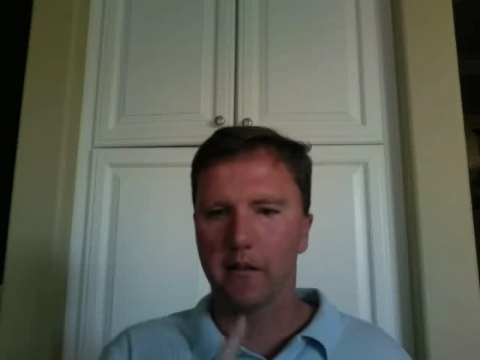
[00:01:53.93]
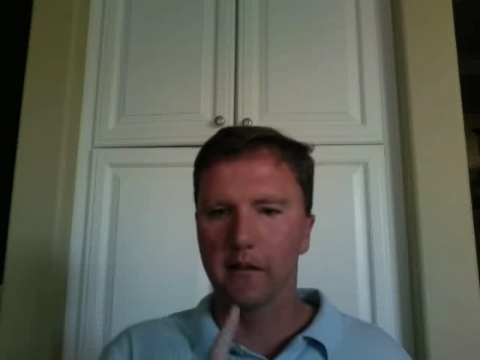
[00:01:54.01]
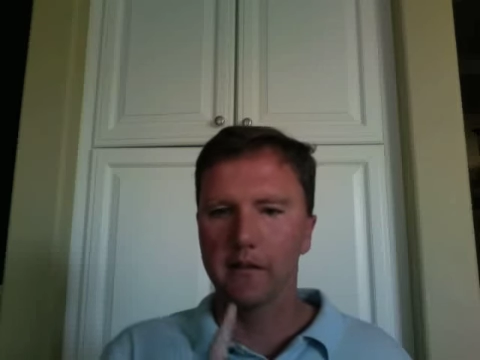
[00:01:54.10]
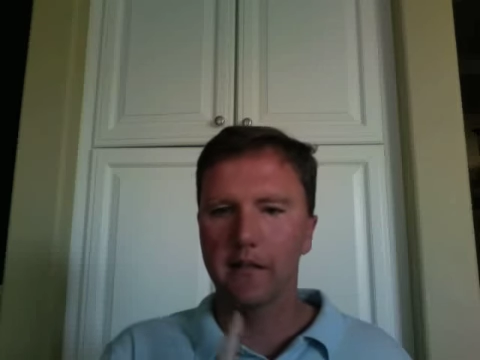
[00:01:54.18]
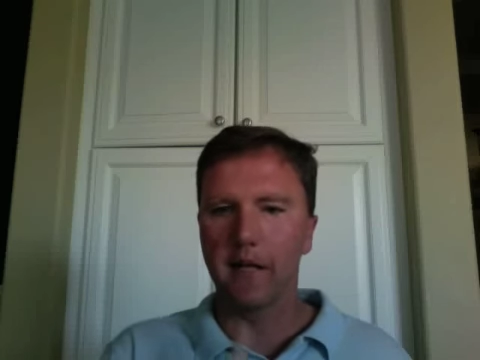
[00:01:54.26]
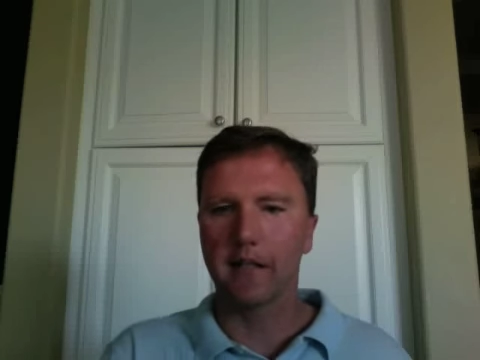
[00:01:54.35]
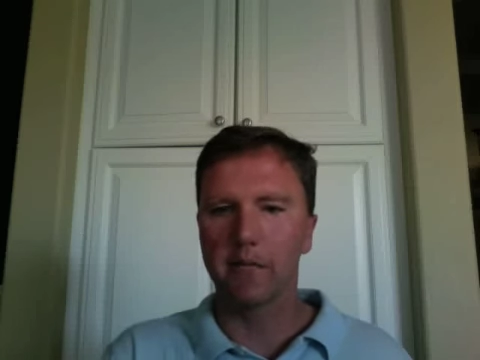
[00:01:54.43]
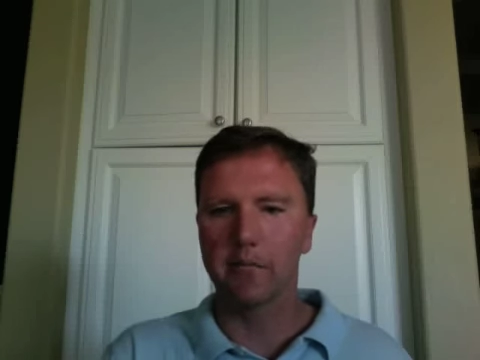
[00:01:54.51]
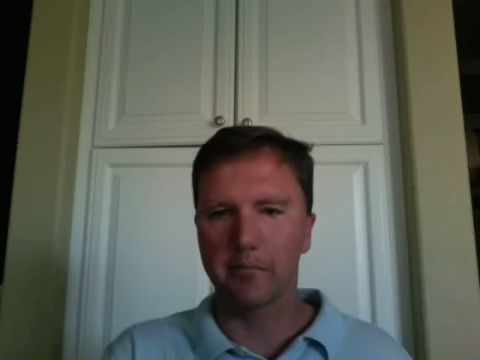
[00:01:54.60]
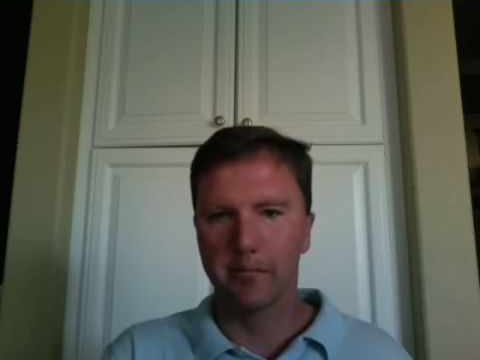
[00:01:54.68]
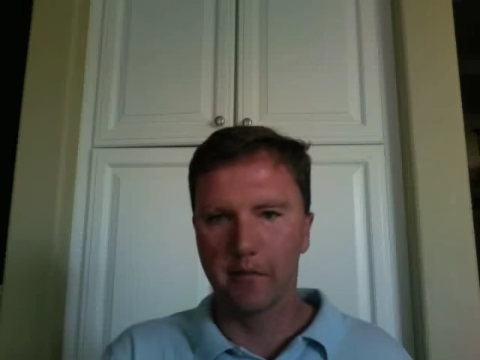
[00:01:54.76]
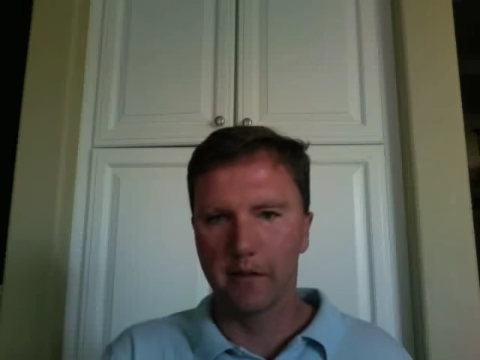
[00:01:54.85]
The second
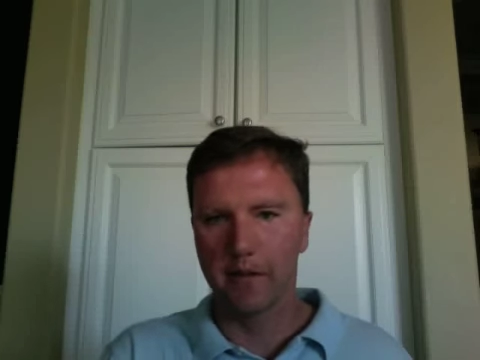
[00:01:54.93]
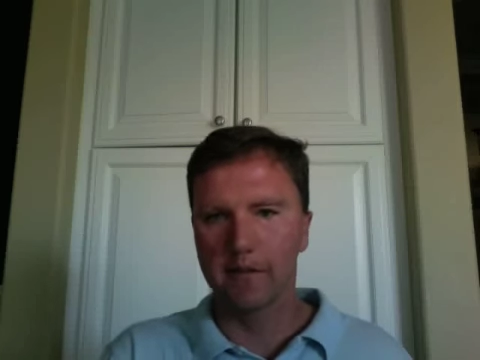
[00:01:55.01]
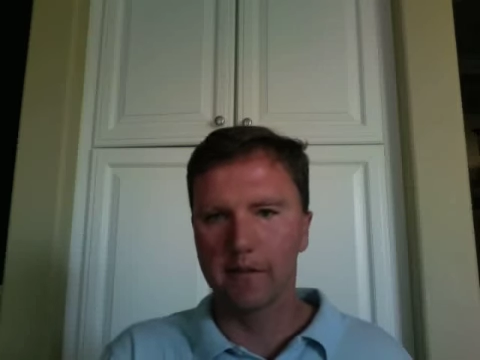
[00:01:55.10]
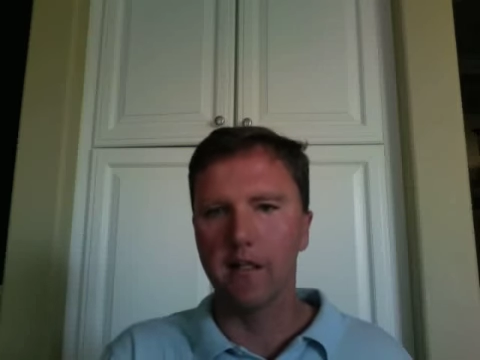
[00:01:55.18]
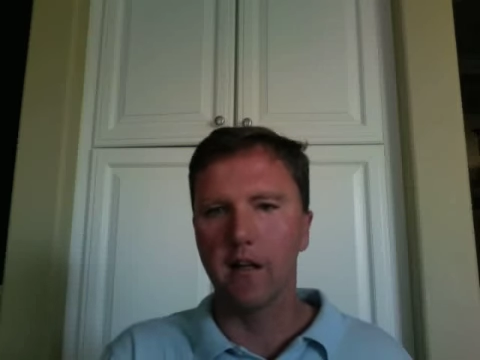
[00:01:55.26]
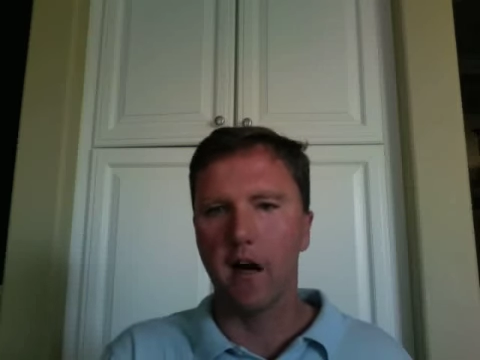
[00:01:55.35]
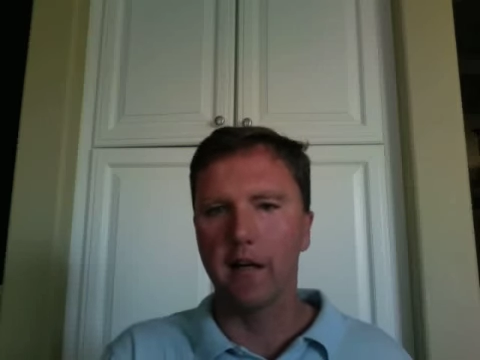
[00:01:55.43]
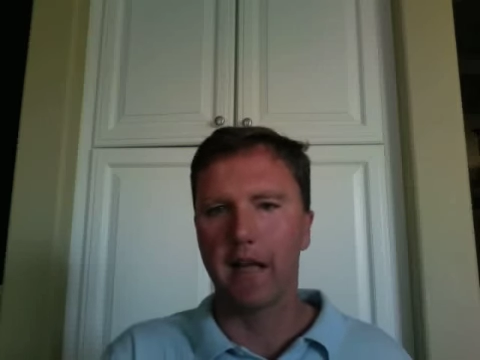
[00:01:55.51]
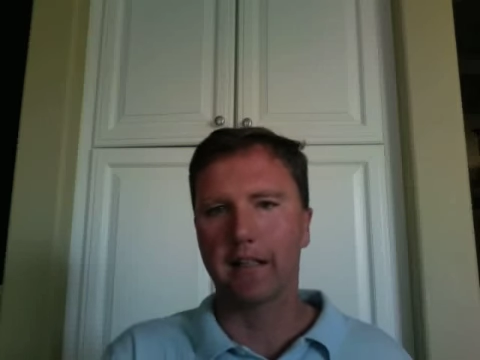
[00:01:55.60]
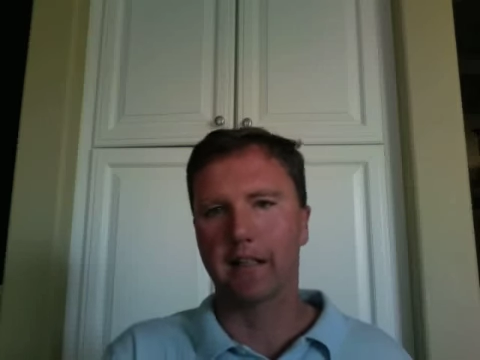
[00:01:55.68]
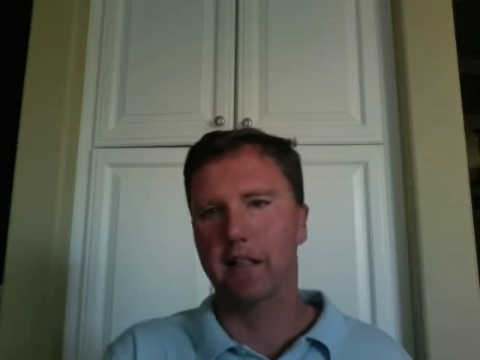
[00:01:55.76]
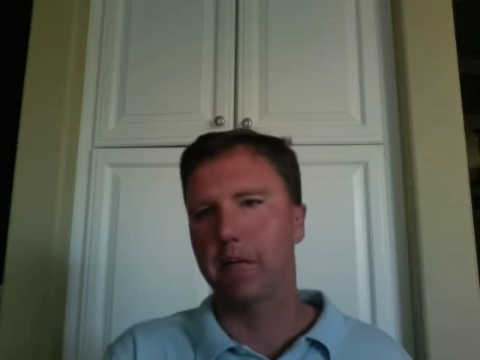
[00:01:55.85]
is the
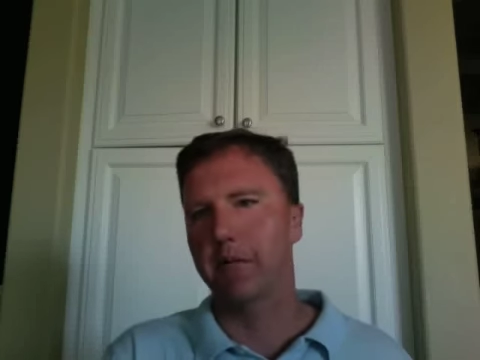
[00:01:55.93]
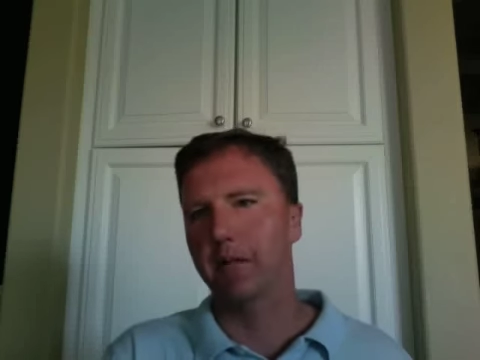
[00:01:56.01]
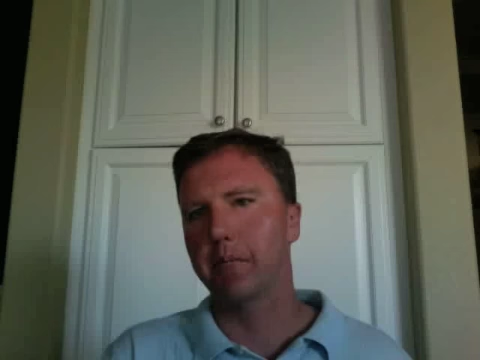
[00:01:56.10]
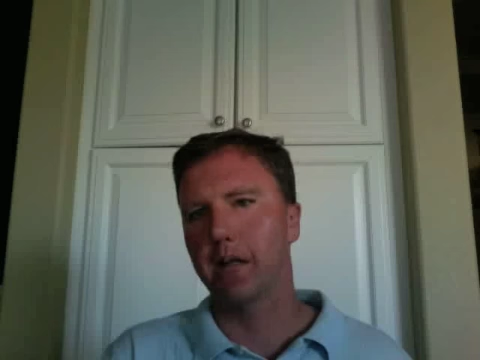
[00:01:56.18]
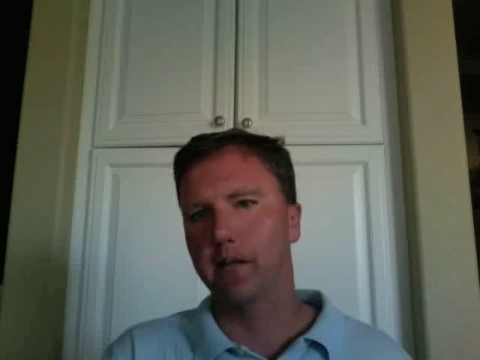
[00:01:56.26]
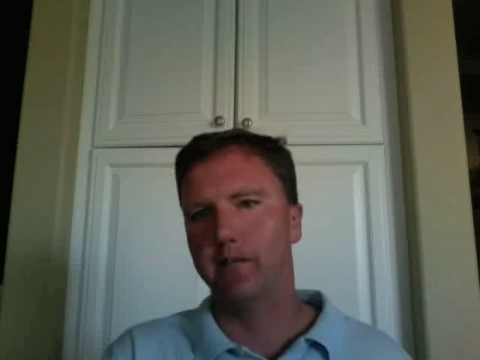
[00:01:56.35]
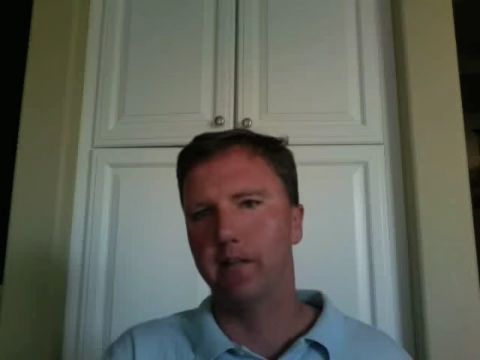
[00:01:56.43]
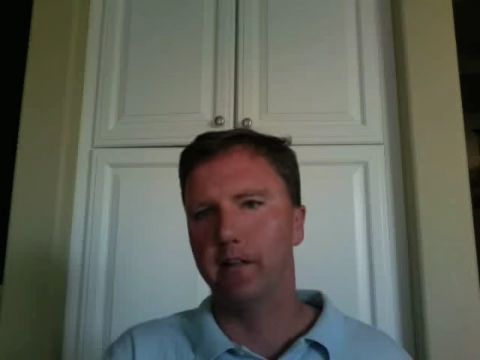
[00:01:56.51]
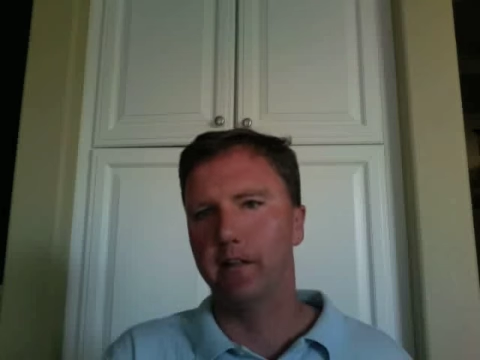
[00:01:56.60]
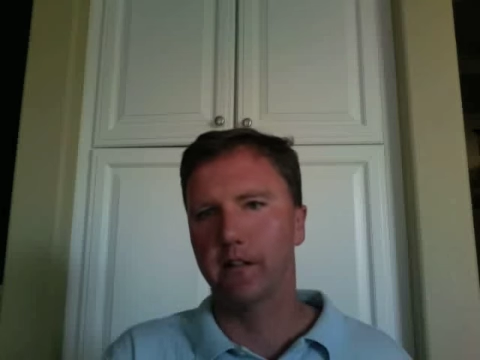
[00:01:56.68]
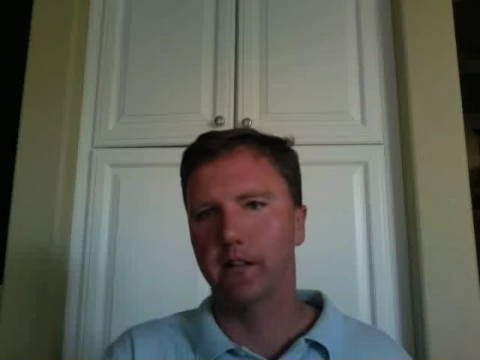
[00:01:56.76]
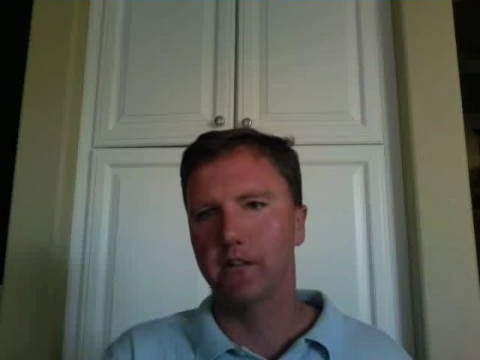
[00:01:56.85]
non-academic
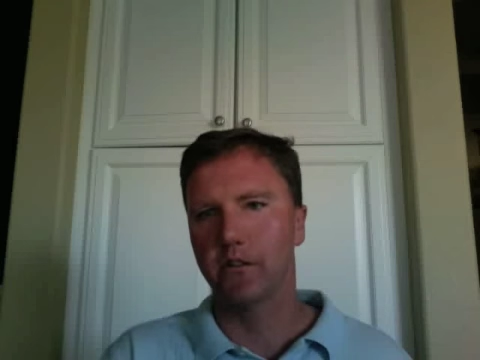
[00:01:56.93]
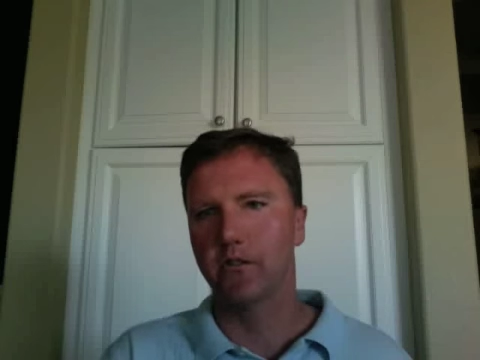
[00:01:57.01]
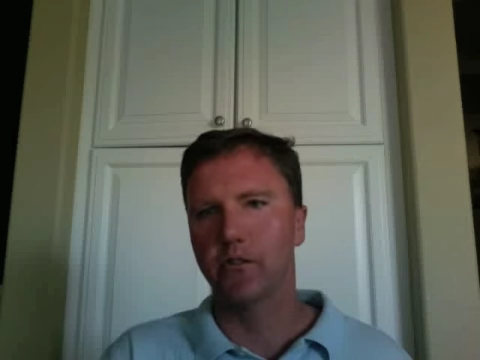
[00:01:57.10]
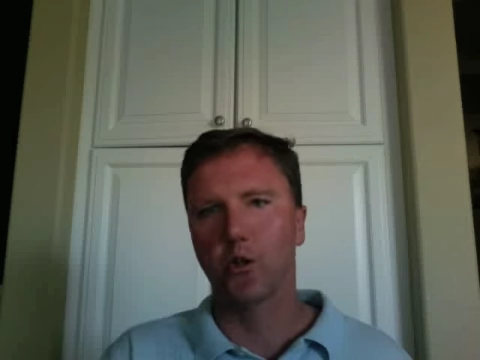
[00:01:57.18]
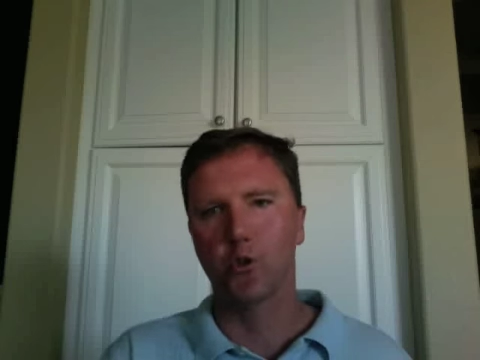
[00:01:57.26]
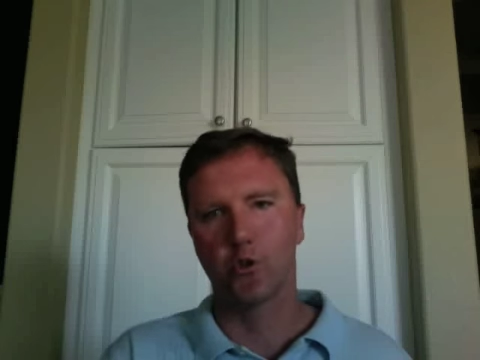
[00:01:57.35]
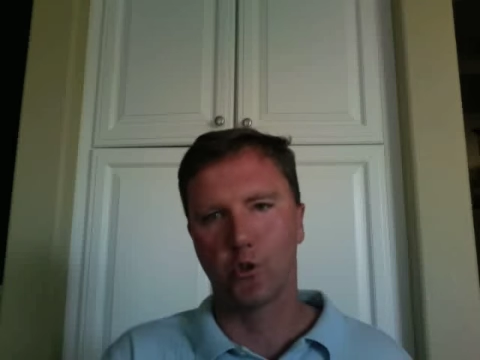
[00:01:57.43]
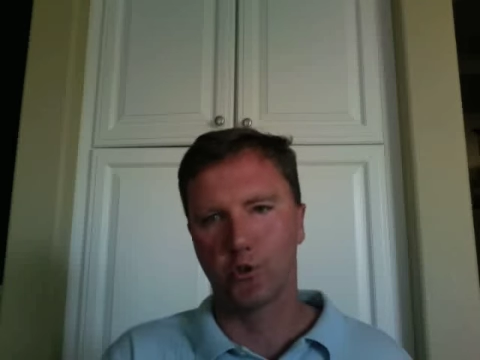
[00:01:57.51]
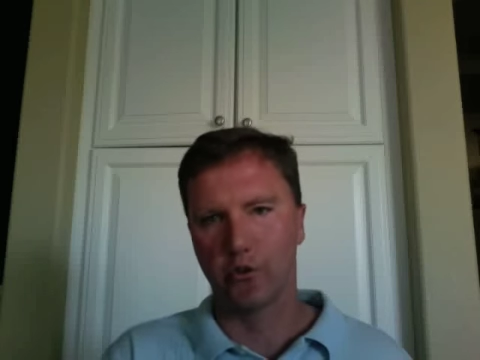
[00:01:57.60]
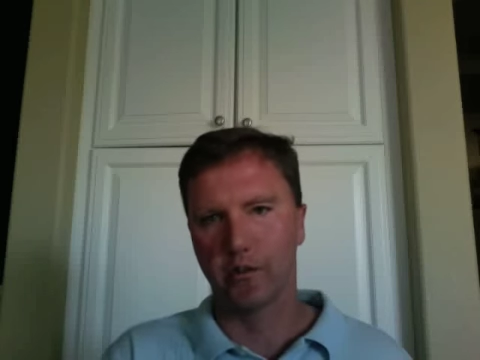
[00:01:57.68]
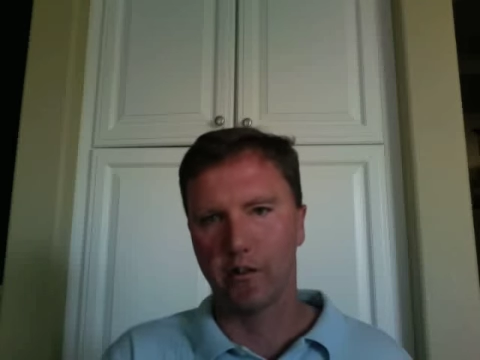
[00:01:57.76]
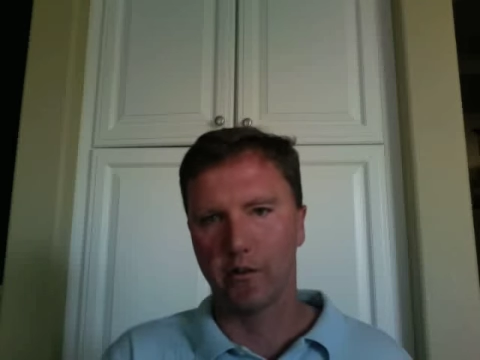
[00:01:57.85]
benefits, such as social
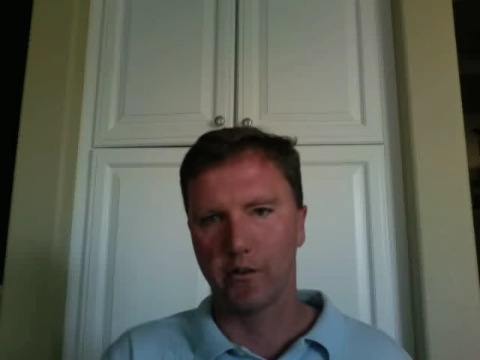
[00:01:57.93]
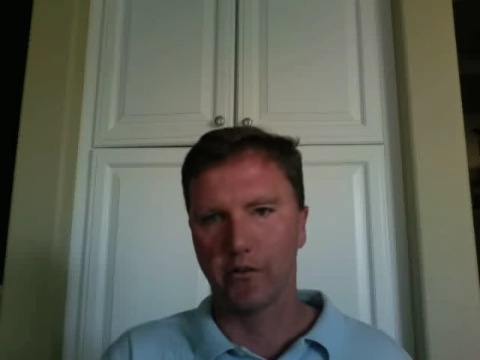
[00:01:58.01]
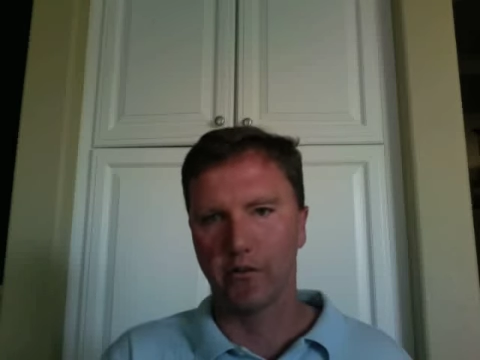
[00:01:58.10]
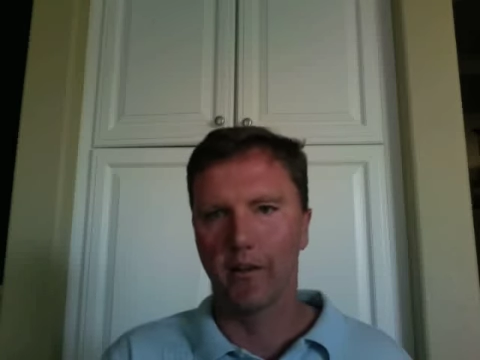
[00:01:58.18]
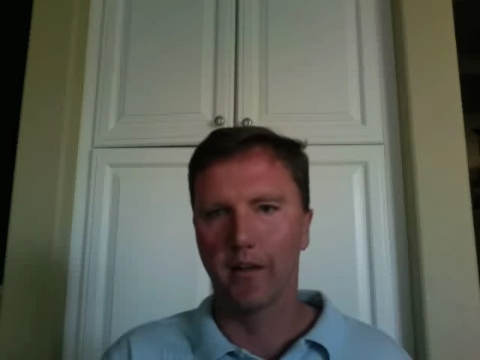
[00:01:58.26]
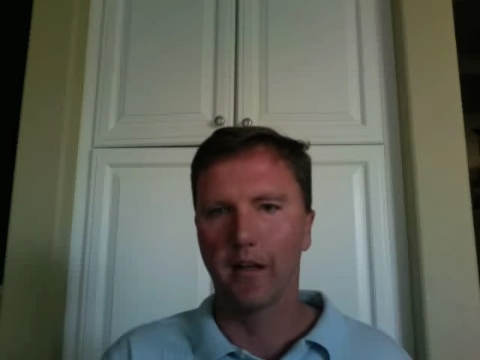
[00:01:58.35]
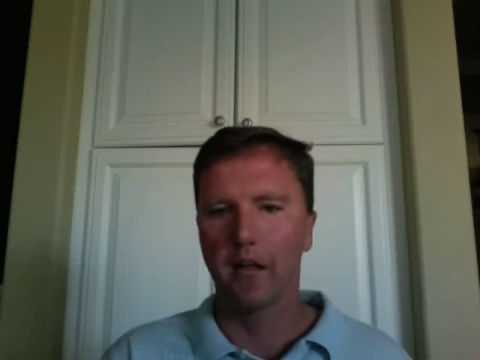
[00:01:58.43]
skills.